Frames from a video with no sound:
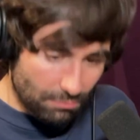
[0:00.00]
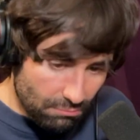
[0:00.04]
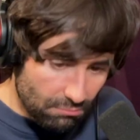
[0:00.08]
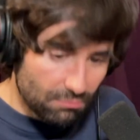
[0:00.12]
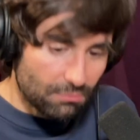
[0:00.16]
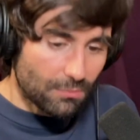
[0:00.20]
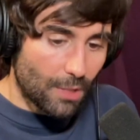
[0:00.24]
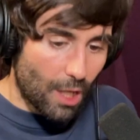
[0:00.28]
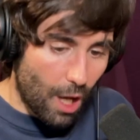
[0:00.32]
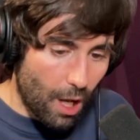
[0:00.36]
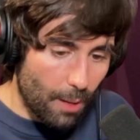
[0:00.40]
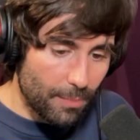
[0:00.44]

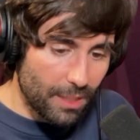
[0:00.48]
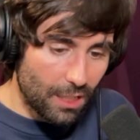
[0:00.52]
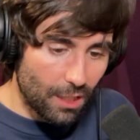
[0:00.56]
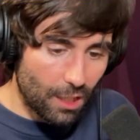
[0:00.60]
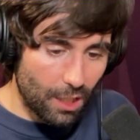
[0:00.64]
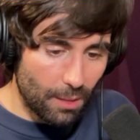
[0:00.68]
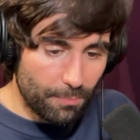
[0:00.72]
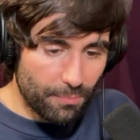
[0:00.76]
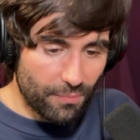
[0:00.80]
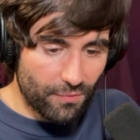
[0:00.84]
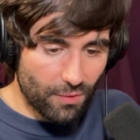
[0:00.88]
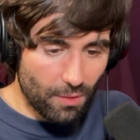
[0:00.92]
coming
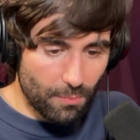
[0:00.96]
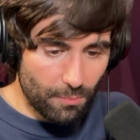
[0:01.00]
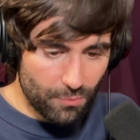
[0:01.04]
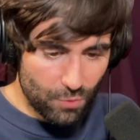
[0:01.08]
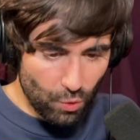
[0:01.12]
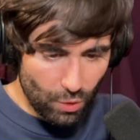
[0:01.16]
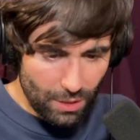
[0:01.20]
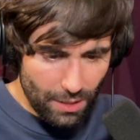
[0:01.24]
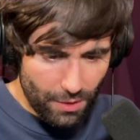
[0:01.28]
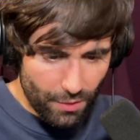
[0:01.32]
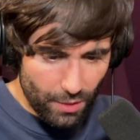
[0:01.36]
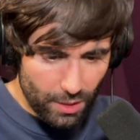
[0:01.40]
up from
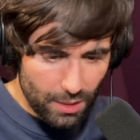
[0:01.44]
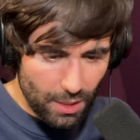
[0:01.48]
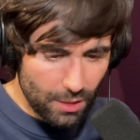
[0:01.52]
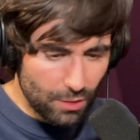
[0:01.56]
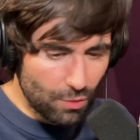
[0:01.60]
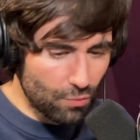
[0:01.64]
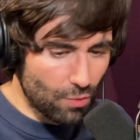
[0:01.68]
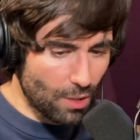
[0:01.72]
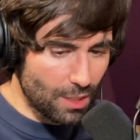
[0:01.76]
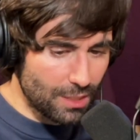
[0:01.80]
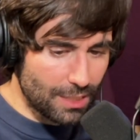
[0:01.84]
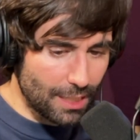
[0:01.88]
2013 to
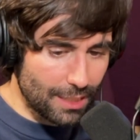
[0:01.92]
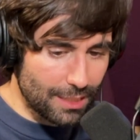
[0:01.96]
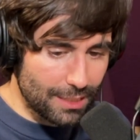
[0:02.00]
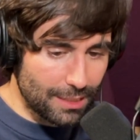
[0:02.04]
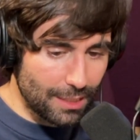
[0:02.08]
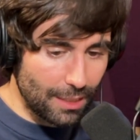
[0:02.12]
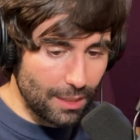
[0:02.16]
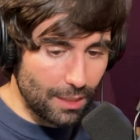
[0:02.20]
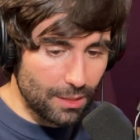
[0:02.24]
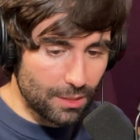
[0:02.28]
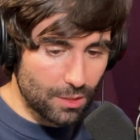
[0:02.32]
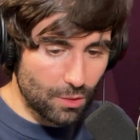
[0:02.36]

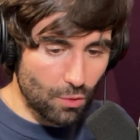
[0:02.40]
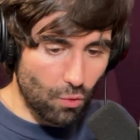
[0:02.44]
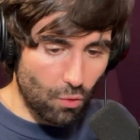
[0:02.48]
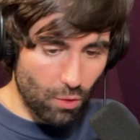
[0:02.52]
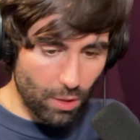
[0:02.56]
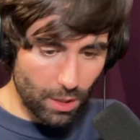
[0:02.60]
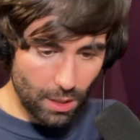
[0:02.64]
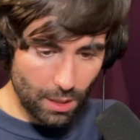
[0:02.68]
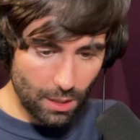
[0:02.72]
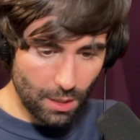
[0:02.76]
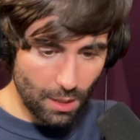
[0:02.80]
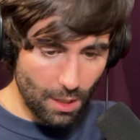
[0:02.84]
2016,
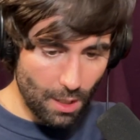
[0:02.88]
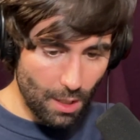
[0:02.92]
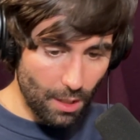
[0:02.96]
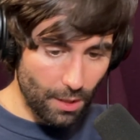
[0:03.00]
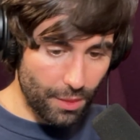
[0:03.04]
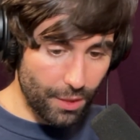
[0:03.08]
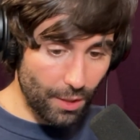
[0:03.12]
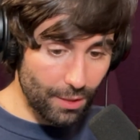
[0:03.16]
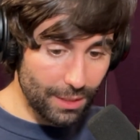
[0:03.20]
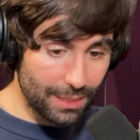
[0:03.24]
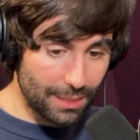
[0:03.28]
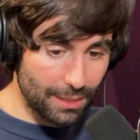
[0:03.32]
scoring
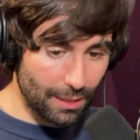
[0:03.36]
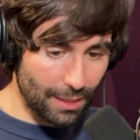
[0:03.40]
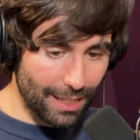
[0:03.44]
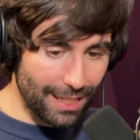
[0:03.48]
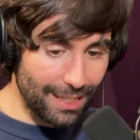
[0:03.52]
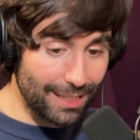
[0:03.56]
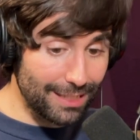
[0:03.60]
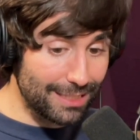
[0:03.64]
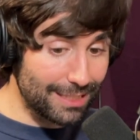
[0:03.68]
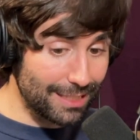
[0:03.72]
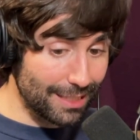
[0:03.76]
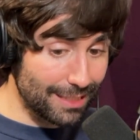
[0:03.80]

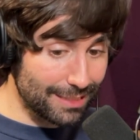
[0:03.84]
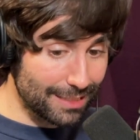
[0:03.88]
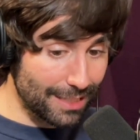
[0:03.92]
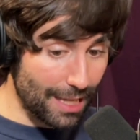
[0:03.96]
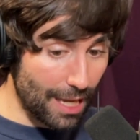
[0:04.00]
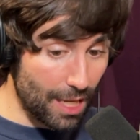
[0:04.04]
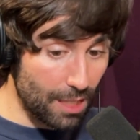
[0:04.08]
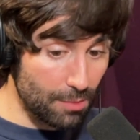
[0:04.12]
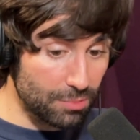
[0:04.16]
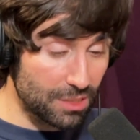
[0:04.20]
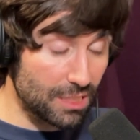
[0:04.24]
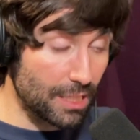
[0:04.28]
86
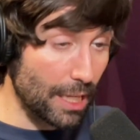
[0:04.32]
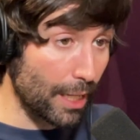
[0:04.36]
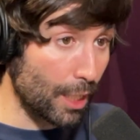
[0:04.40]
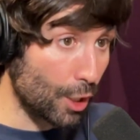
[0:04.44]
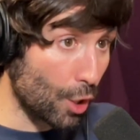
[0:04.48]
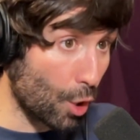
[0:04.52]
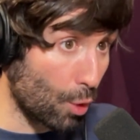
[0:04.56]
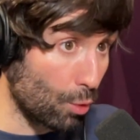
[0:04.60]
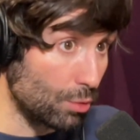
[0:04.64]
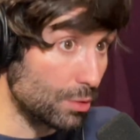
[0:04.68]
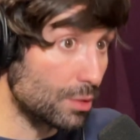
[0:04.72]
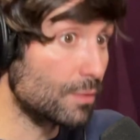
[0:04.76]
games, 10
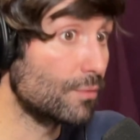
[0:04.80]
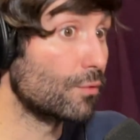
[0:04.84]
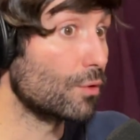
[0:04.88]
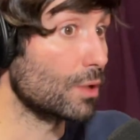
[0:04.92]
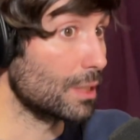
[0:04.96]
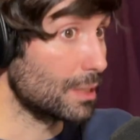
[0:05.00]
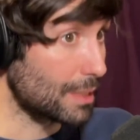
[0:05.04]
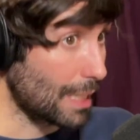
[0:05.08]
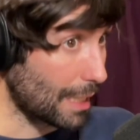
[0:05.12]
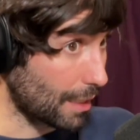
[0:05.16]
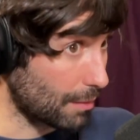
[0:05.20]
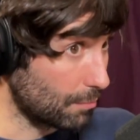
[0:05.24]
goals for an
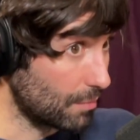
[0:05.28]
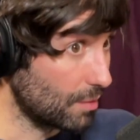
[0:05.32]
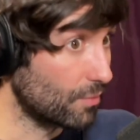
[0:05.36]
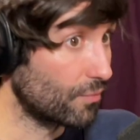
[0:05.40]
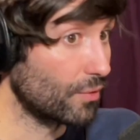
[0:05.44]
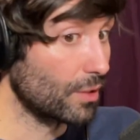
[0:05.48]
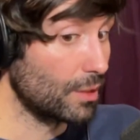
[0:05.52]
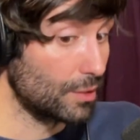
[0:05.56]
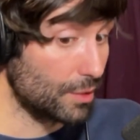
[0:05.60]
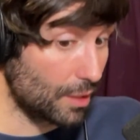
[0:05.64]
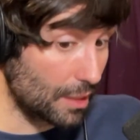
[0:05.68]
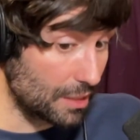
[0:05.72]
attacking
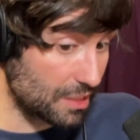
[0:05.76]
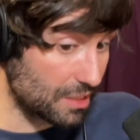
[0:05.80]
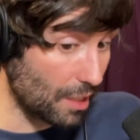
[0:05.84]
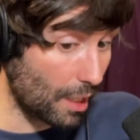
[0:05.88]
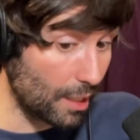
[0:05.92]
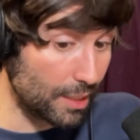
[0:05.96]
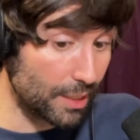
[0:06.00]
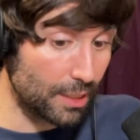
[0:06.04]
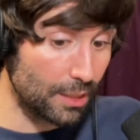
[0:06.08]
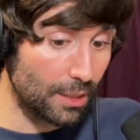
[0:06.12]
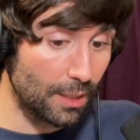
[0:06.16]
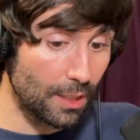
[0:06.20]
midfielder,
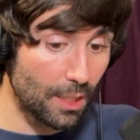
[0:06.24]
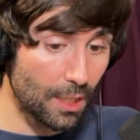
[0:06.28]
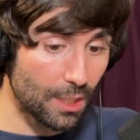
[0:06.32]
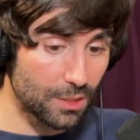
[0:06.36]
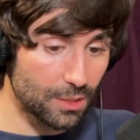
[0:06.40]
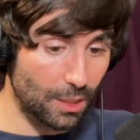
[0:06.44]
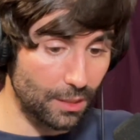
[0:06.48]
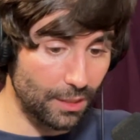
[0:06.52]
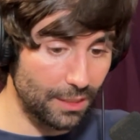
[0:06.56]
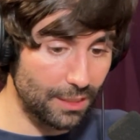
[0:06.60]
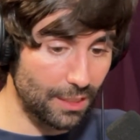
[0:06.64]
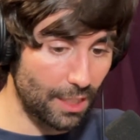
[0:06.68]

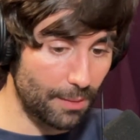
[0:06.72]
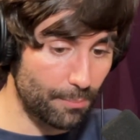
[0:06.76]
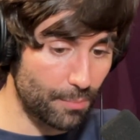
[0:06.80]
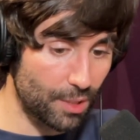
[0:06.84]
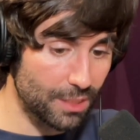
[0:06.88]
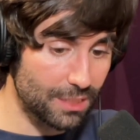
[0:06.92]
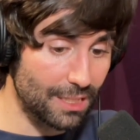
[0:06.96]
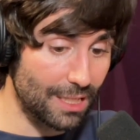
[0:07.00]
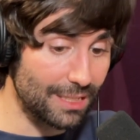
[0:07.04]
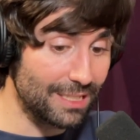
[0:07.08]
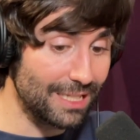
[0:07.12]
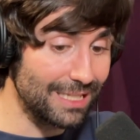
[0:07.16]
solid numbers.
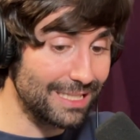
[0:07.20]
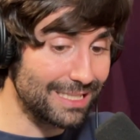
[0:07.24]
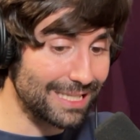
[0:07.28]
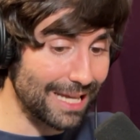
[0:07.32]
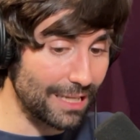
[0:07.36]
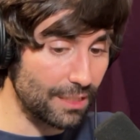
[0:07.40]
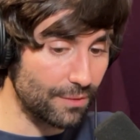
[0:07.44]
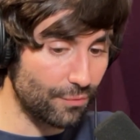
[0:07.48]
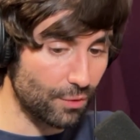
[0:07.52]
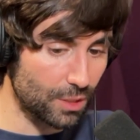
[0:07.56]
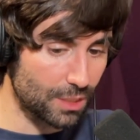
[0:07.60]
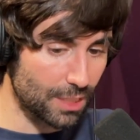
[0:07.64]
Then he
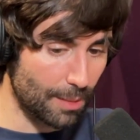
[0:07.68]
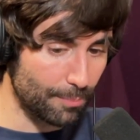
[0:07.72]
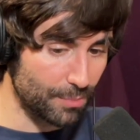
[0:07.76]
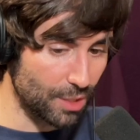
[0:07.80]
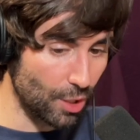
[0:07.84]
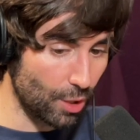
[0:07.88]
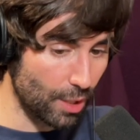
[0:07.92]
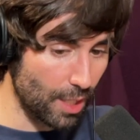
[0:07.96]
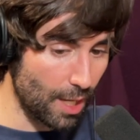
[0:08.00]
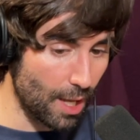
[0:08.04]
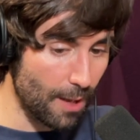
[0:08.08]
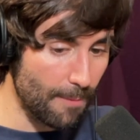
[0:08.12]
signed for
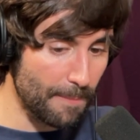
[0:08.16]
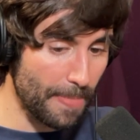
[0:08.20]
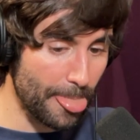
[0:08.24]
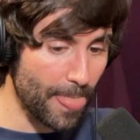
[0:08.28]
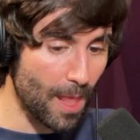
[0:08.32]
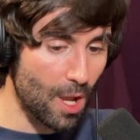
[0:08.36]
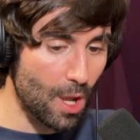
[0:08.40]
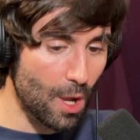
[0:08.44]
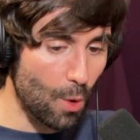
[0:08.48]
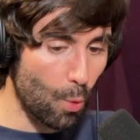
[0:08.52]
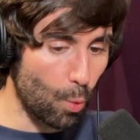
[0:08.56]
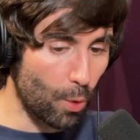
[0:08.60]
Sampdoria,
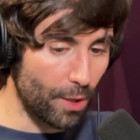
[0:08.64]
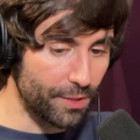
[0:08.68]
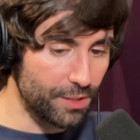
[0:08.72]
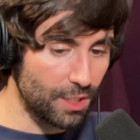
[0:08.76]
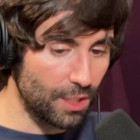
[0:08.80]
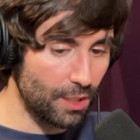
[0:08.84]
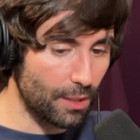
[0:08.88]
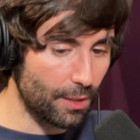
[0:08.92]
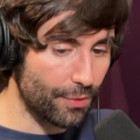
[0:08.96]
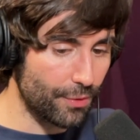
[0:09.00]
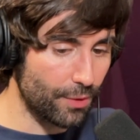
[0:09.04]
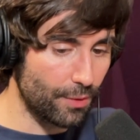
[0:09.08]
1
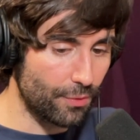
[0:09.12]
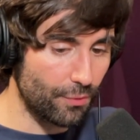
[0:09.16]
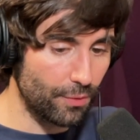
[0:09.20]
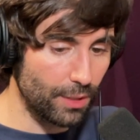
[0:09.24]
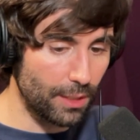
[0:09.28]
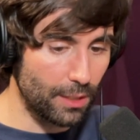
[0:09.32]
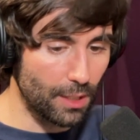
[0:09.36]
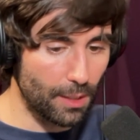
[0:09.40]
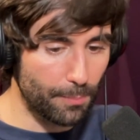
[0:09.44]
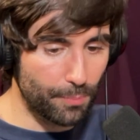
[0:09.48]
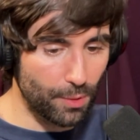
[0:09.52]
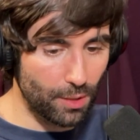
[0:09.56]
year,
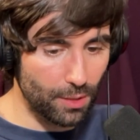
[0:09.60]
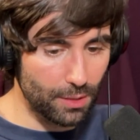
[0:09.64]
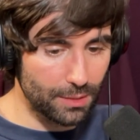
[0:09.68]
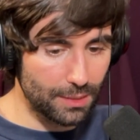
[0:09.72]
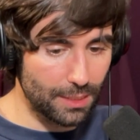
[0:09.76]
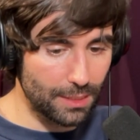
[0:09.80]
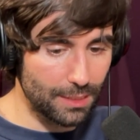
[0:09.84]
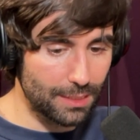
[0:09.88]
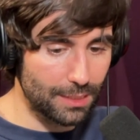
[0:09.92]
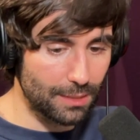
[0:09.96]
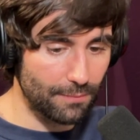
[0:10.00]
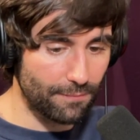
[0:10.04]
33
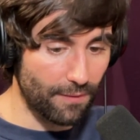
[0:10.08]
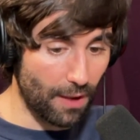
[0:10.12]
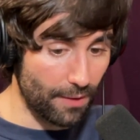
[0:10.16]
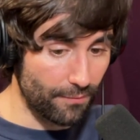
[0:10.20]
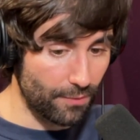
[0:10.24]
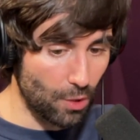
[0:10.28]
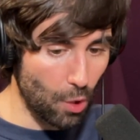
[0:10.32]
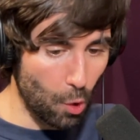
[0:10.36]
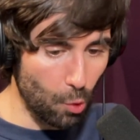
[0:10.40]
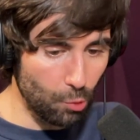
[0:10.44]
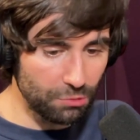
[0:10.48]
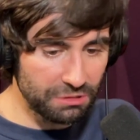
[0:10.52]
appearances, 5
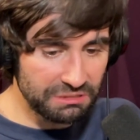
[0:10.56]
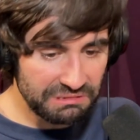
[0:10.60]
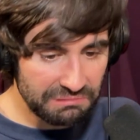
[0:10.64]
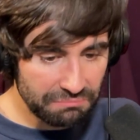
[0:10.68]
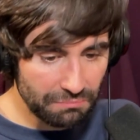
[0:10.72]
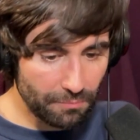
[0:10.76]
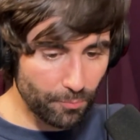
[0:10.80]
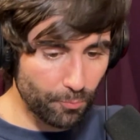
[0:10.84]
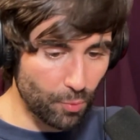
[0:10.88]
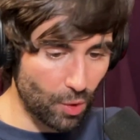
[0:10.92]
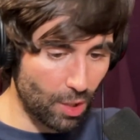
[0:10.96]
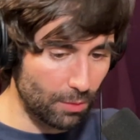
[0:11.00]
goals.
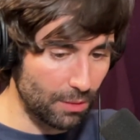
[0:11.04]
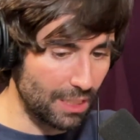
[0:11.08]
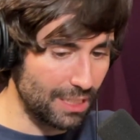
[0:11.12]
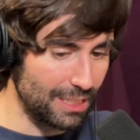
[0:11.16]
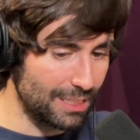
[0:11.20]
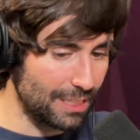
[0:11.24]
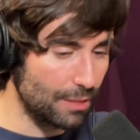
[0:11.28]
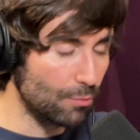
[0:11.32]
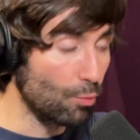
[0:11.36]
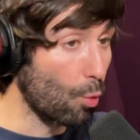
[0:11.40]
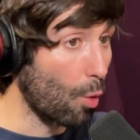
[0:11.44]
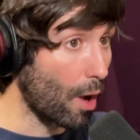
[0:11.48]
Probably he
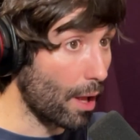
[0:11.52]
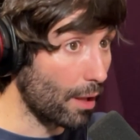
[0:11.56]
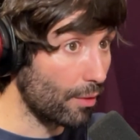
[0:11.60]
did well